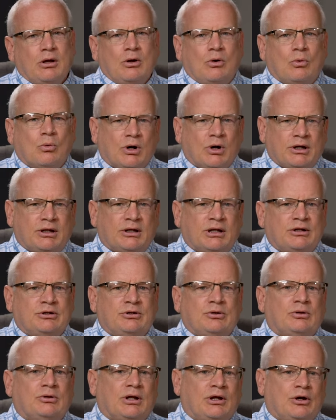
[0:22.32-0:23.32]
What can I
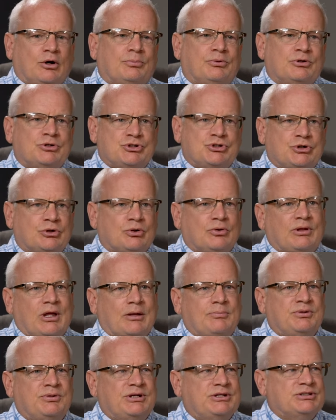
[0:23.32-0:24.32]
do to help ensure
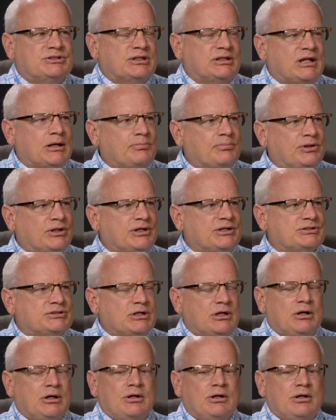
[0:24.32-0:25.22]
that peace in that place?